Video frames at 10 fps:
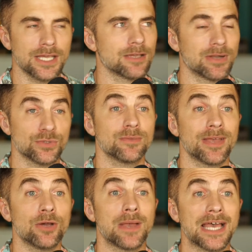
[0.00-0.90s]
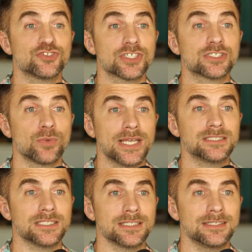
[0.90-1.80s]
think, but it was about Patrick
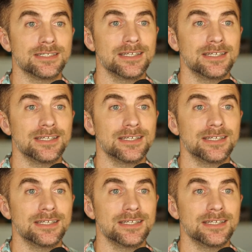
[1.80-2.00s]
Swayze.